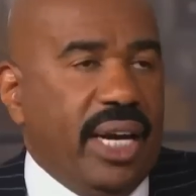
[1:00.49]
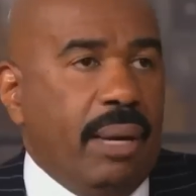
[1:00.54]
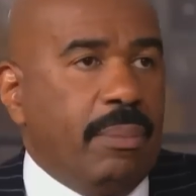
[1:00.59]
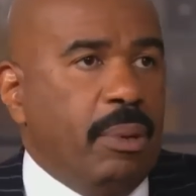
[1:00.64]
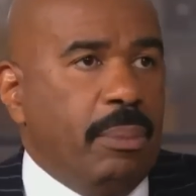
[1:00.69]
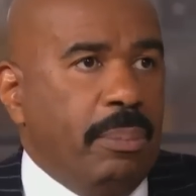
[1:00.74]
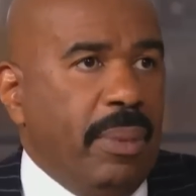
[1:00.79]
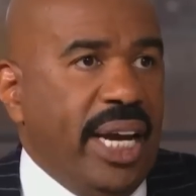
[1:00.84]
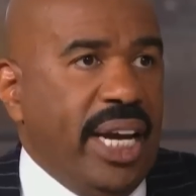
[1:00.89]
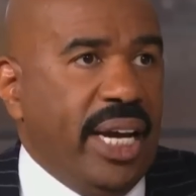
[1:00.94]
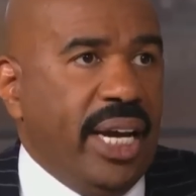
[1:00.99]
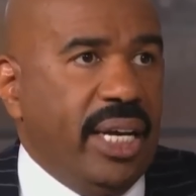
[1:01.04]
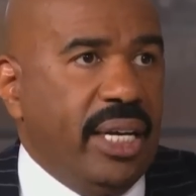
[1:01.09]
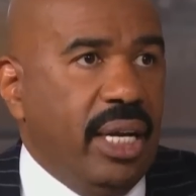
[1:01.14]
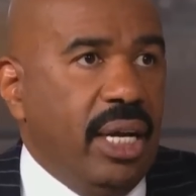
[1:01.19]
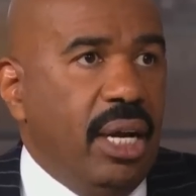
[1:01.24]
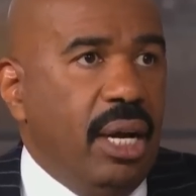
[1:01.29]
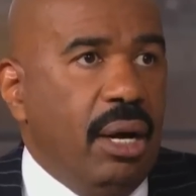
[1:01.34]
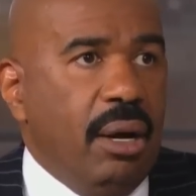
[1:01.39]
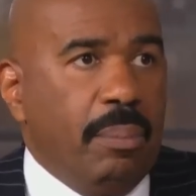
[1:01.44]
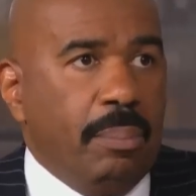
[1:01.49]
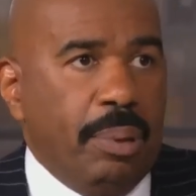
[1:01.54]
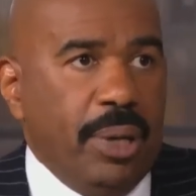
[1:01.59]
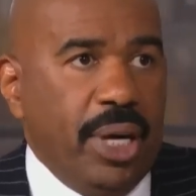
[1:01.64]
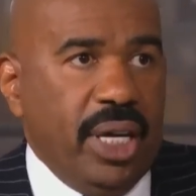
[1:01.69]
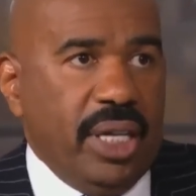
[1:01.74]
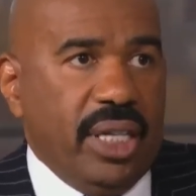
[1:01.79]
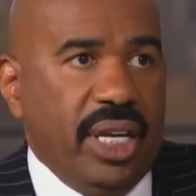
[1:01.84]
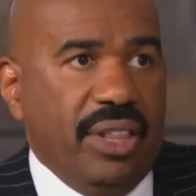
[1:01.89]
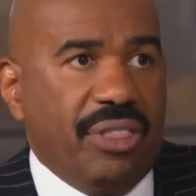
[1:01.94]
I'm a man.
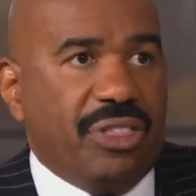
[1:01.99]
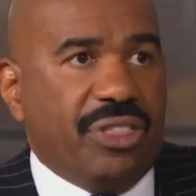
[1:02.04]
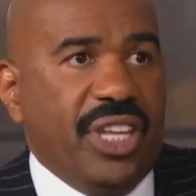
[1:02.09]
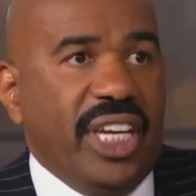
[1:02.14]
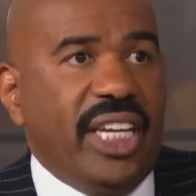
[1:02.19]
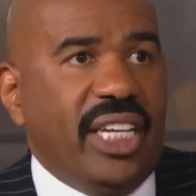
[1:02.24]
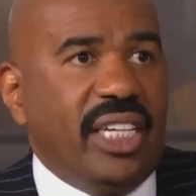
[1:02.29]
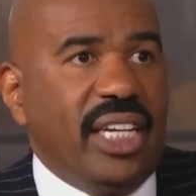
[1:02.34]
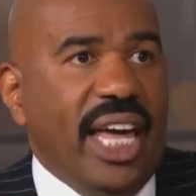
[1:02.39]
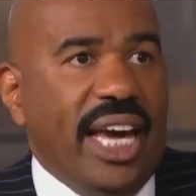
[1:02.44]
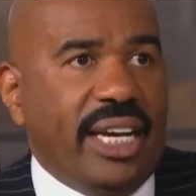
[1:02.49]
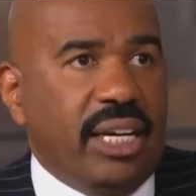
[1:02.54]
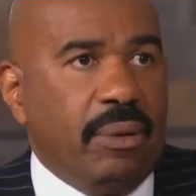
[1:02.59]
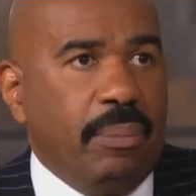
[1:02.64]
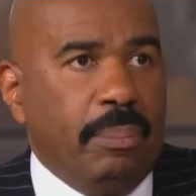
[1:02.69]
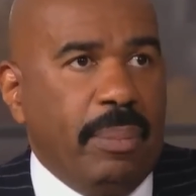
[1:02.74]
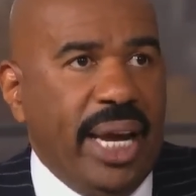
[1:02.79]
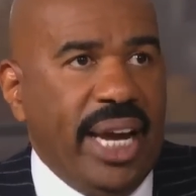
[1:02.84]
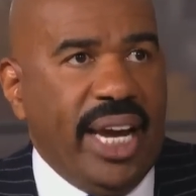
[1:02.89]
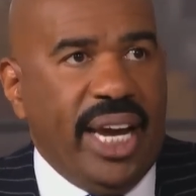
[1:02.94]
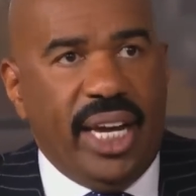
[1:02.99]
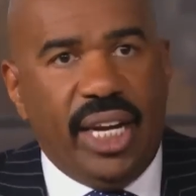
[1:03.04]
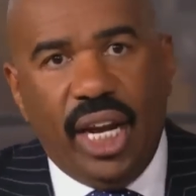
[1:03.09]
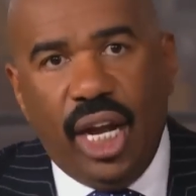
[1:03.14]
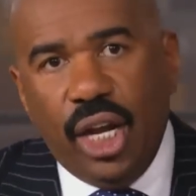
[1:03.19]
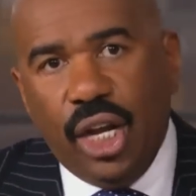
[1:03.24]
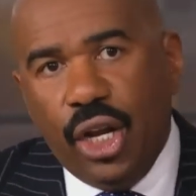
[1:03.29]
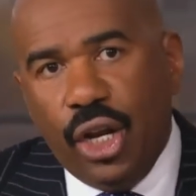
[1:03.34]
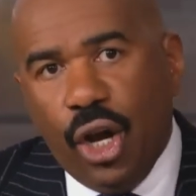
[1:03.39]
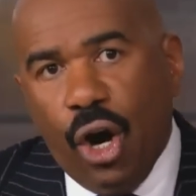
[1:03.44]
But think like a man,
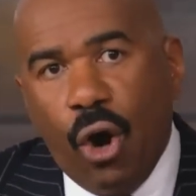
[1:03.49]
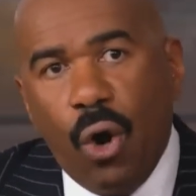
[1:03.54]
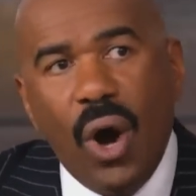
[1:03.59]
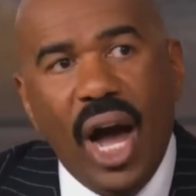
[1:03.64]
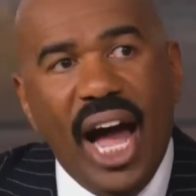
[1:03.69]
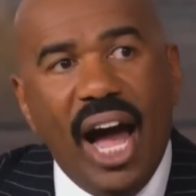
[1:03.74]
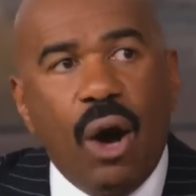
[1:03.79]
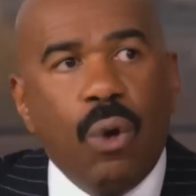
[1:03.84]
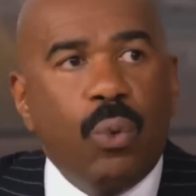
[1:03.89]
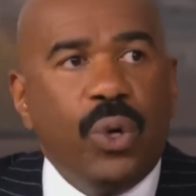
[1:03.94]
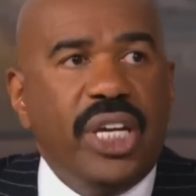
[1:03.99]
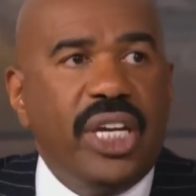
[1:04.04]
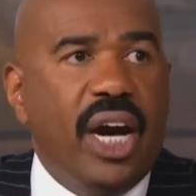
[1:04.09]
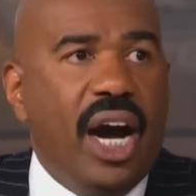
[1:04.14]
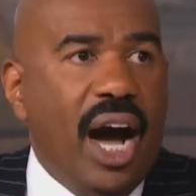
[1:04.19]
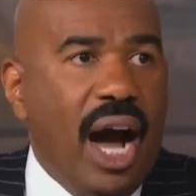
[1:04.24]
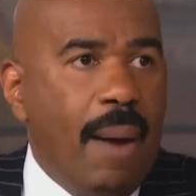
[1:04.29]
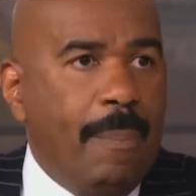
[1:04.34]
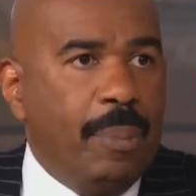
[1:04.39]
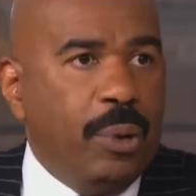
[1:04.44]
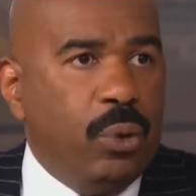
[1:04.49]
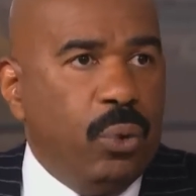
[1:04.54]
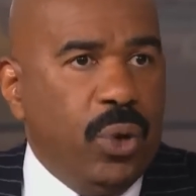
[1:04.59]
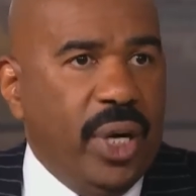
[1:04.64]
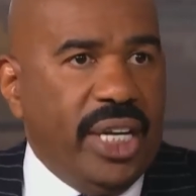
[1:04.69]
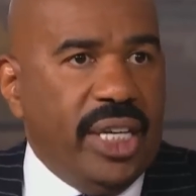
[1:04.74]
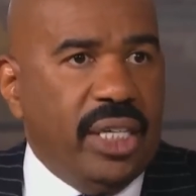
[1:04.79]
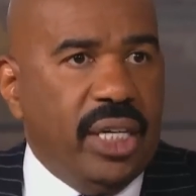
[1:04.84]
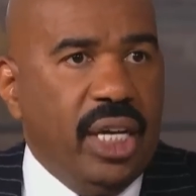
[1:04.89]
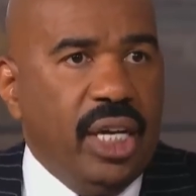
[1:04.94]
know how we
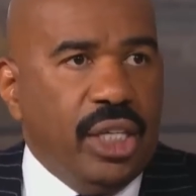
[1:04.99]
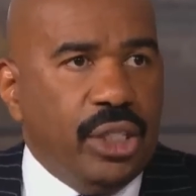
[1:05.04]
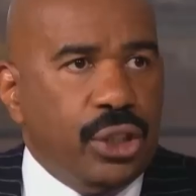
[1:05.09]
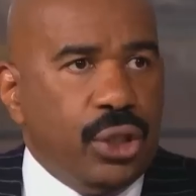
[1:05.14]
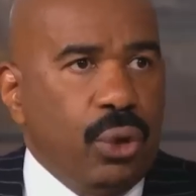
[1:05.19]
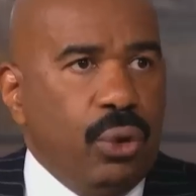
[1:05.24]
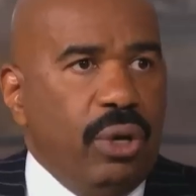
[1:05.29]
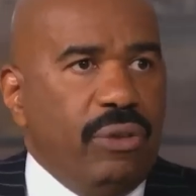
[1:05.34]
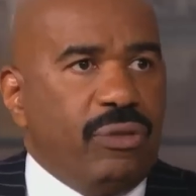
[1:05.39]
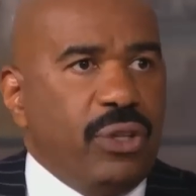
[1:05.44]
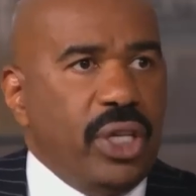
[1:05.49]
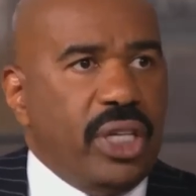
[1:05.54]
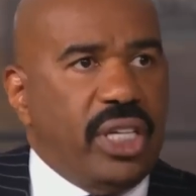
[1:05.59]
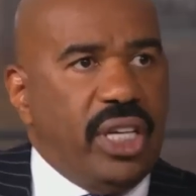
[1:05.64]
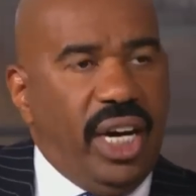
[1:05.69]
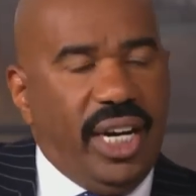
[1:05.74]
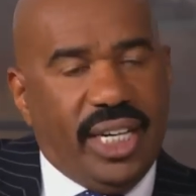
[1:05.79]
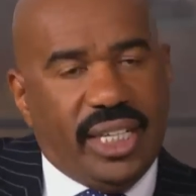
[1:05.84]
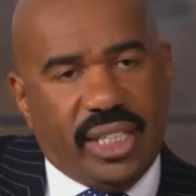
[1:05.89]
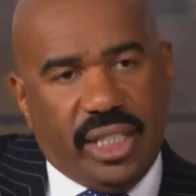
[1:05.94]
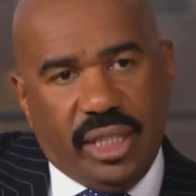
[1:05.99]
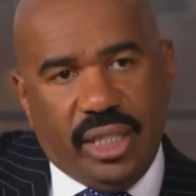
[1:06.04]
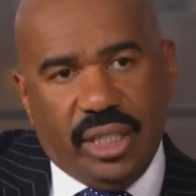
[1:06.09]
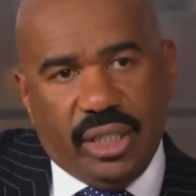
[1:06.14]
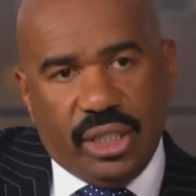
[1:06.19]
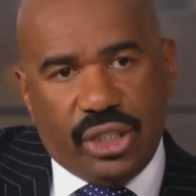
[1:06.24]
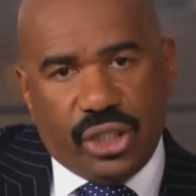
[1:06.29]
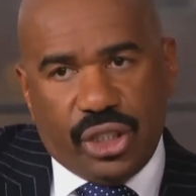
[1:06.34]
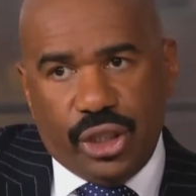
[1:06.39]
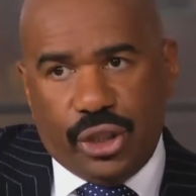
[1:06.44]
operate. So if you're going to get
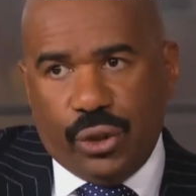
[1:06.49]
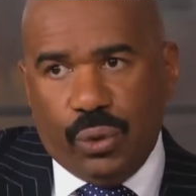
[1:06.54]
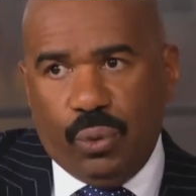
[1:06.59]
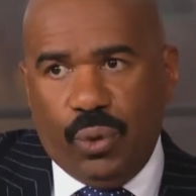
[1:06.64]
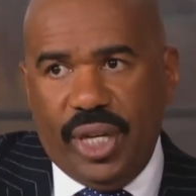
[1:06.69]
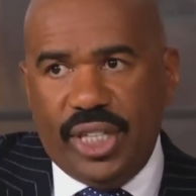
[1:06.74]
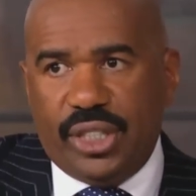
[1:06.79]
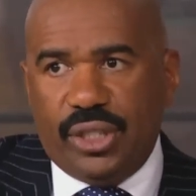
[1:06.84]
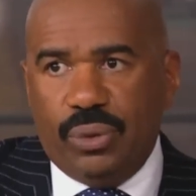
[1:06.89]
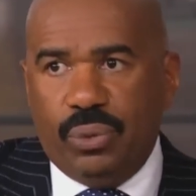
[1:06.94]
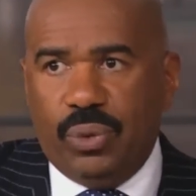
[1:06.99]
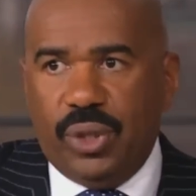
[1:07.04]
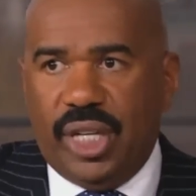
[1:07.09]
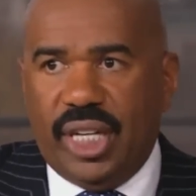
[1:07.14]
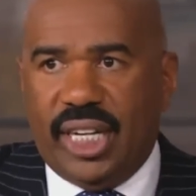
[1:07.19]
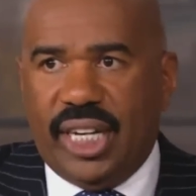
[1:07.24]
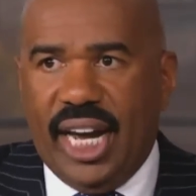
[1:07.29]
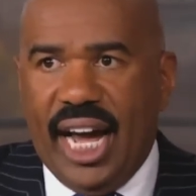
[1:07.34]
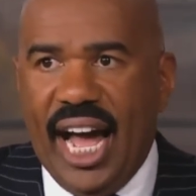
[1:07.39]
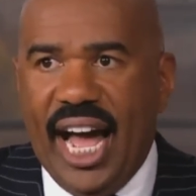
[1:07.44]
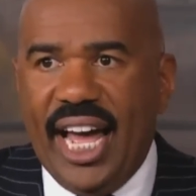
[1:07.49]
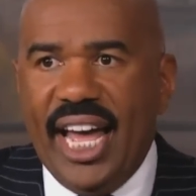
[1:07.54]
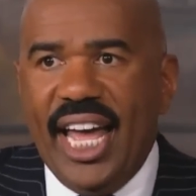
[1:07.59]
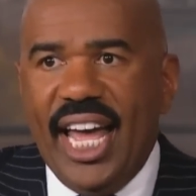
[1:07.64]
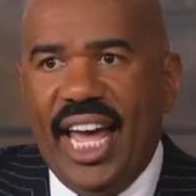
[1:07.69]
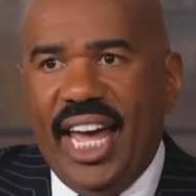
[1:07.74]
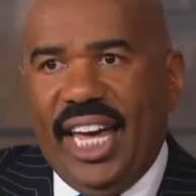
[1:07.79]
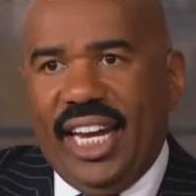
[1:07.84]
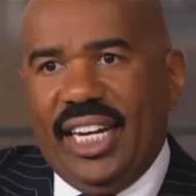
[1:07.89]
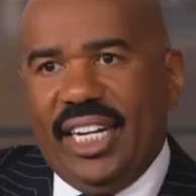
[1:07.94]
in a situation with a guy,
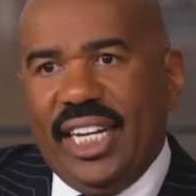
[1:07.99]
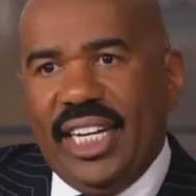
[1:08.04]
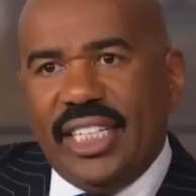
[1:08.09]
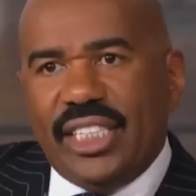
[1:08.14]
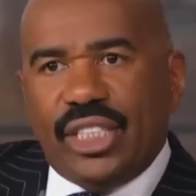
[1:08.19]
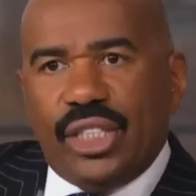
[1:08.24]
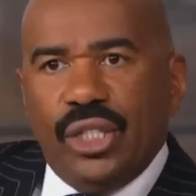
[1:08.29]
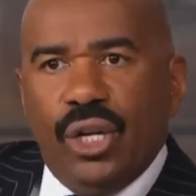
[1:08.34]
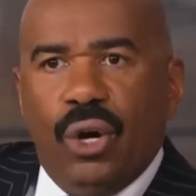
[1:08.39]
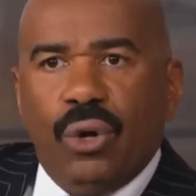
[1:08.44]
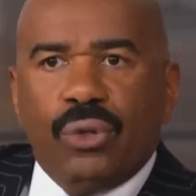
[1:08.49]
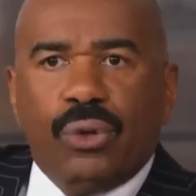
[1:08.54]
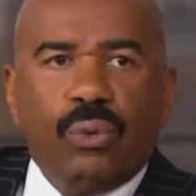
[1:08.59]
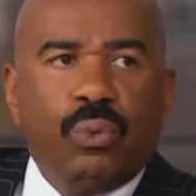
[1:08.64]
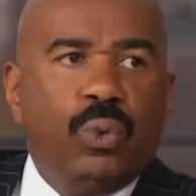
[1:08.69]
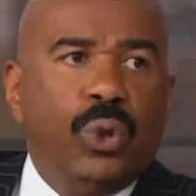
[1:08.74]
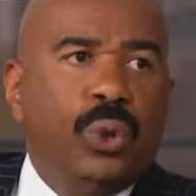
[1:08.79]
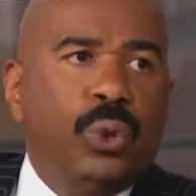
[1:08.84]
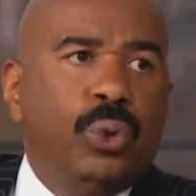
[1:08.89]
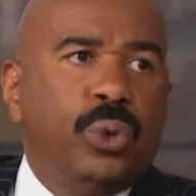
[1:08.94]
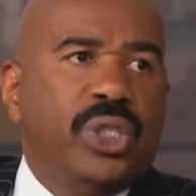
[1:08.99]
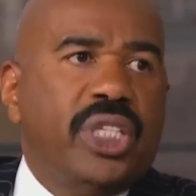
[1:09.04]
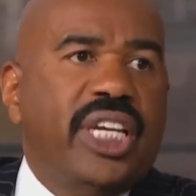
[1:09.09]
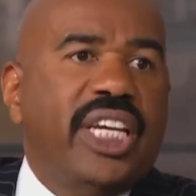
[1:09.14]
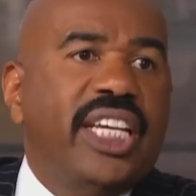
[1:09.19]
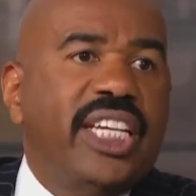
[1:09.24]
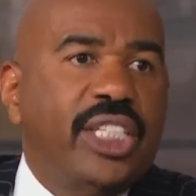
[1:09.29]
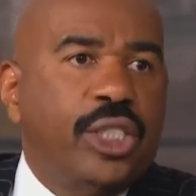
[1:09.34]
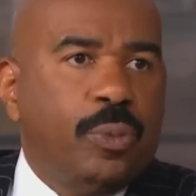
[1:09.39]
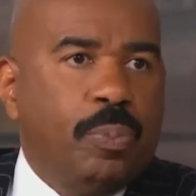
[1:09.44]
at least know the rules
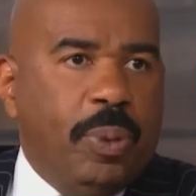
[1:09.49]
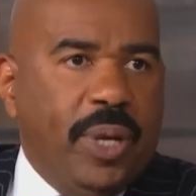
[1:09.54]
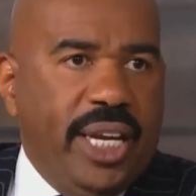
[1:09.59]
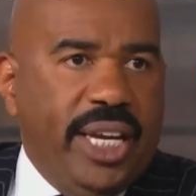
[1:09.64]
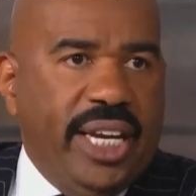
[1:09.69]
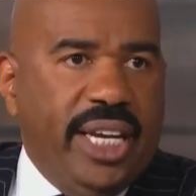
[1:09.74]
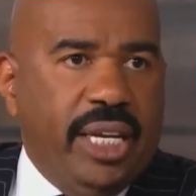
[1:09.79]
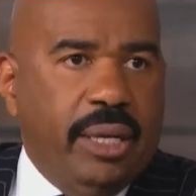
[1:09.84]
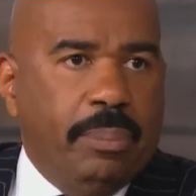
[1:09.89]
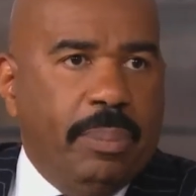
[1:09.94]
he's playing